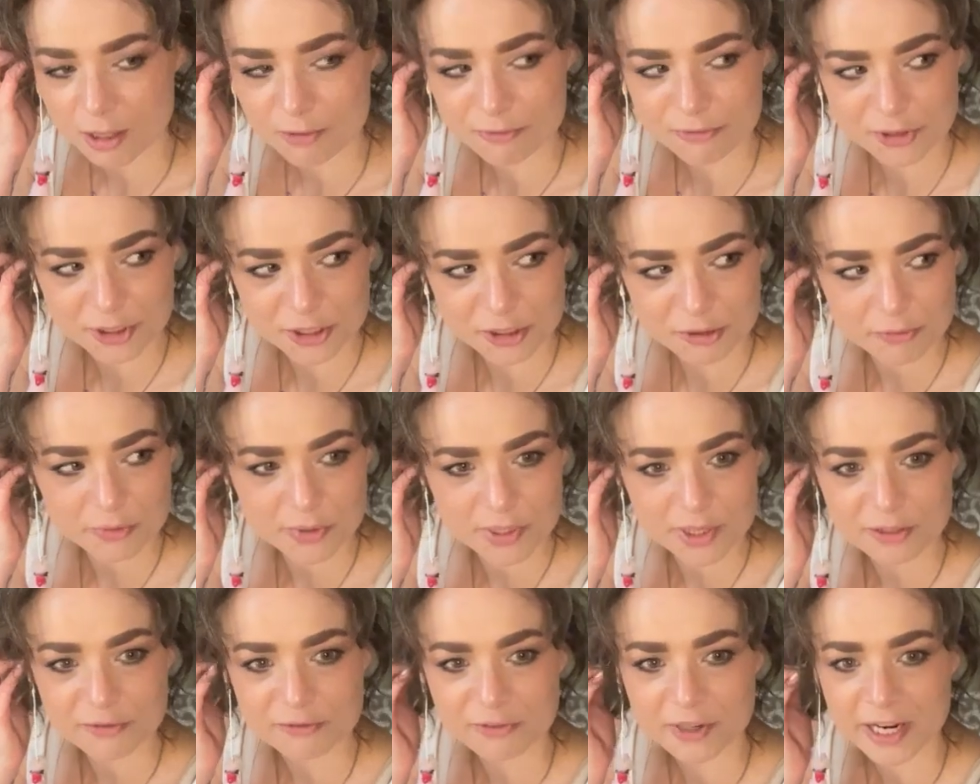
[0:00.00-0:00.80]
comforted
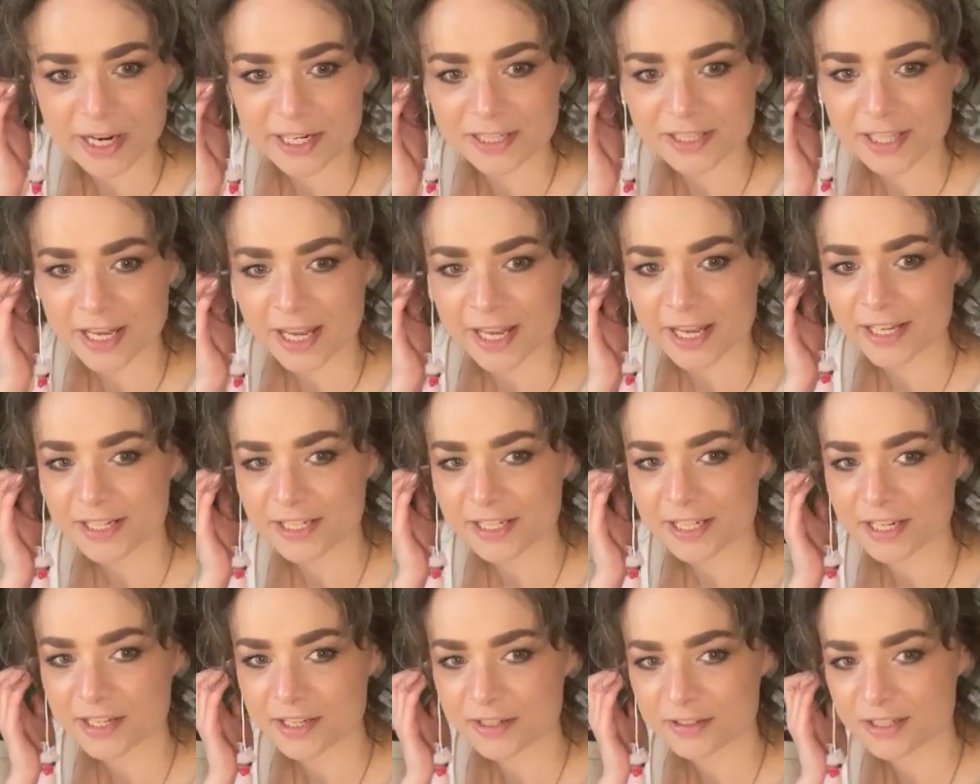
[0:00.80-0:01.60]
with the fact that
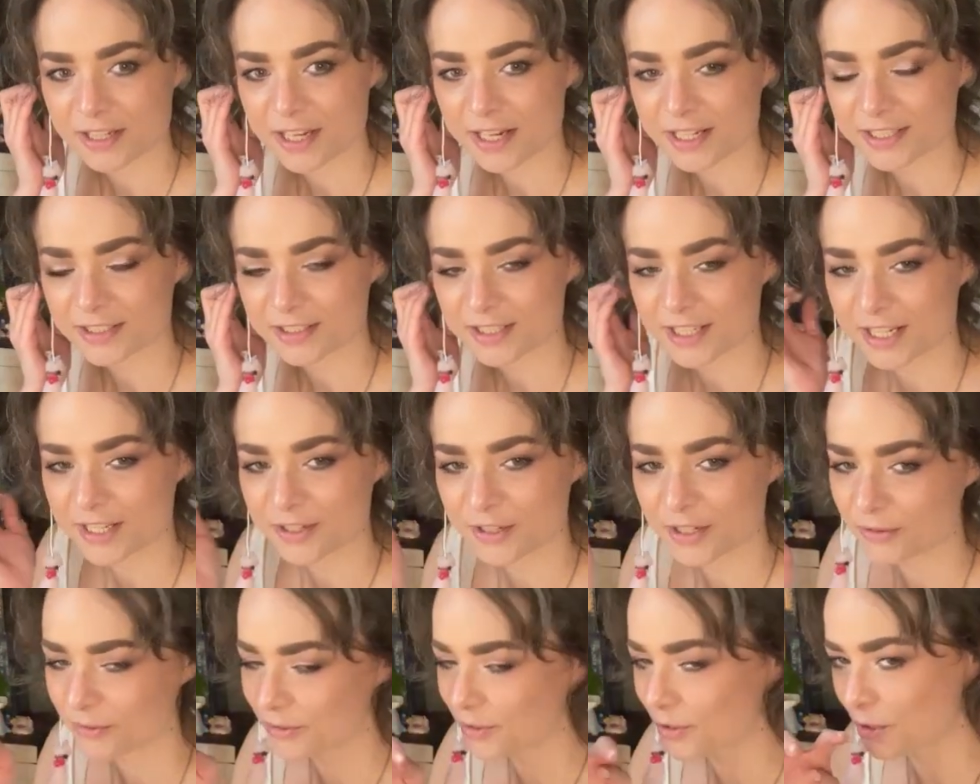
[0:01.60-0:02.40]

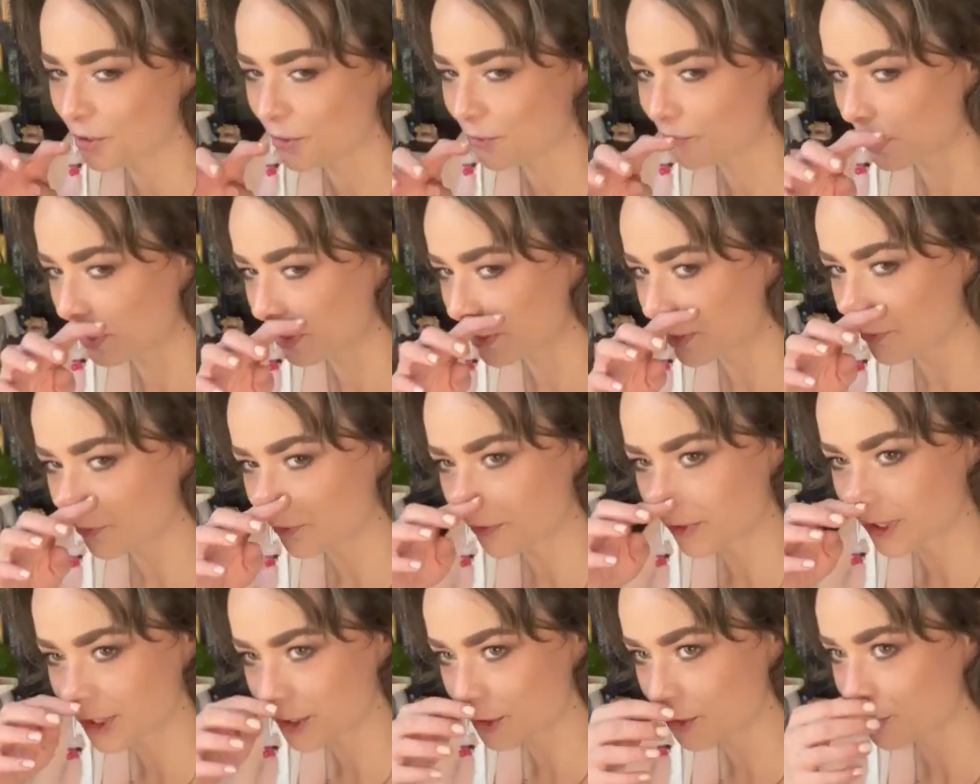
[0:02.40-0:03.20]
your very
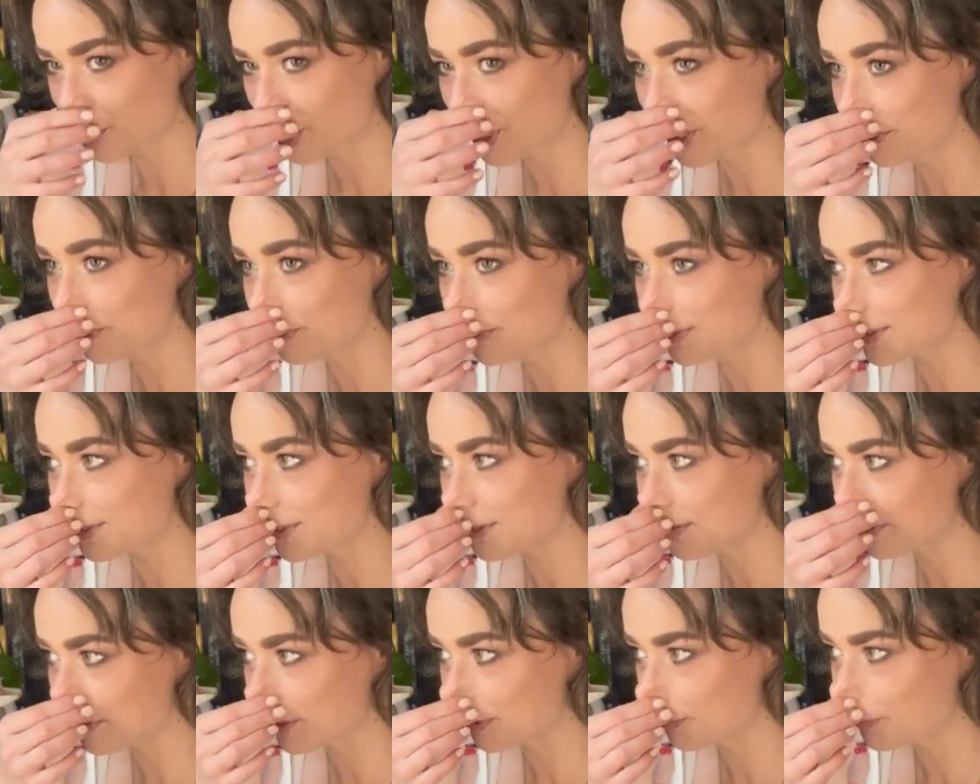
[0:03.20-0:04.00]
first streams,
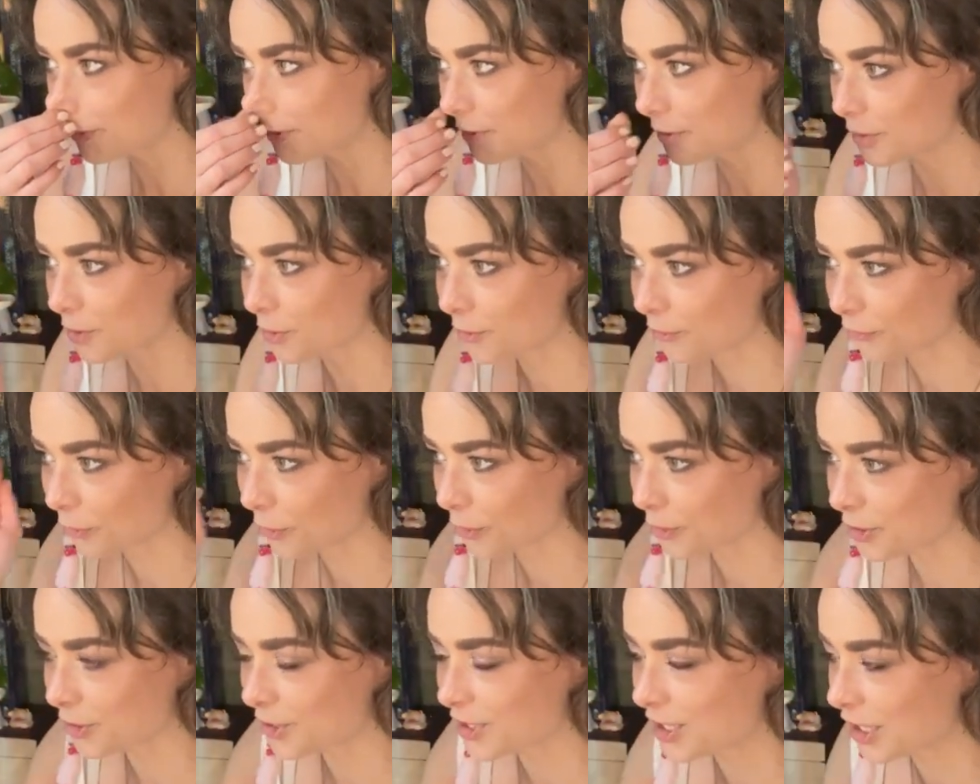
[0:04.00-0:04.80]

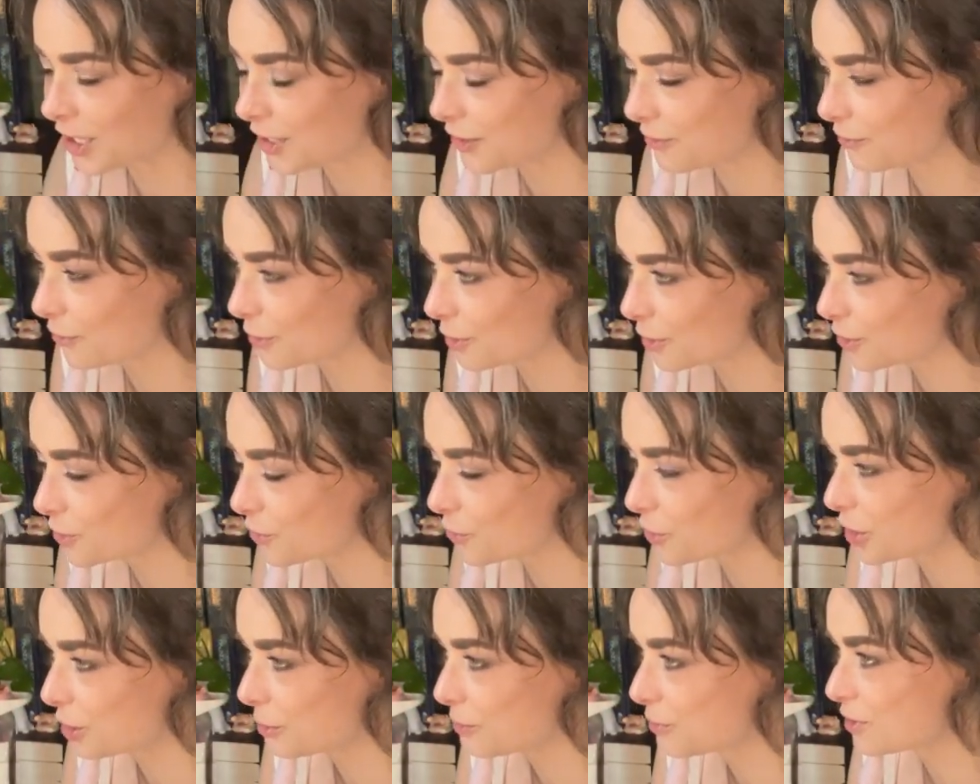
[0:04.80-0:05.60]
first
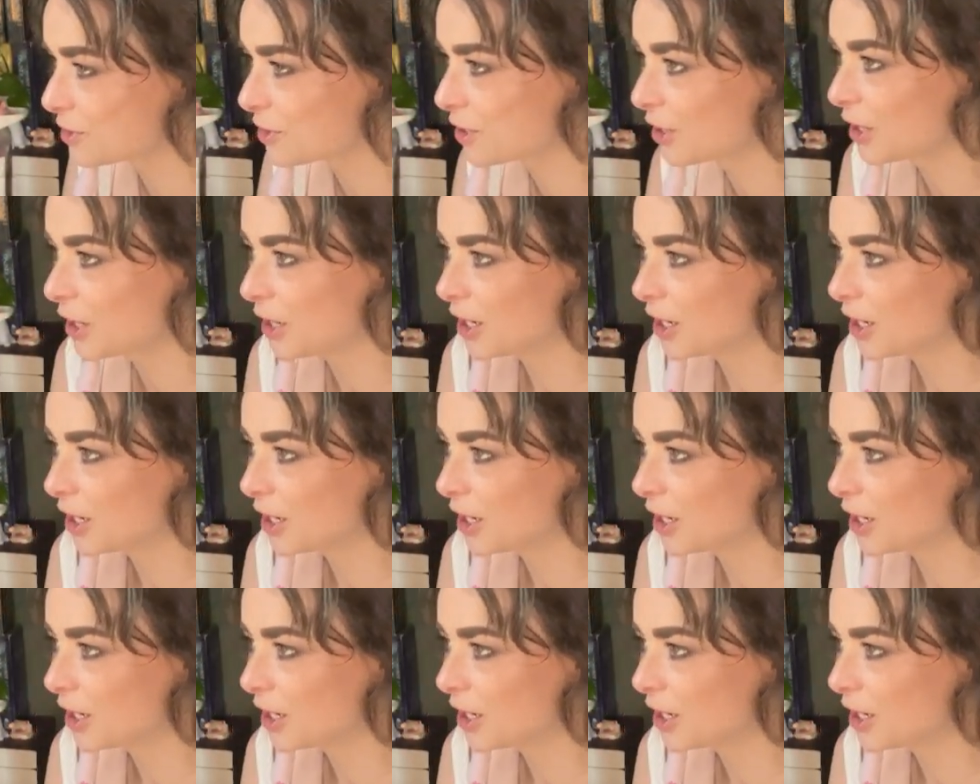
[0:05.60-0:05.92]
streams,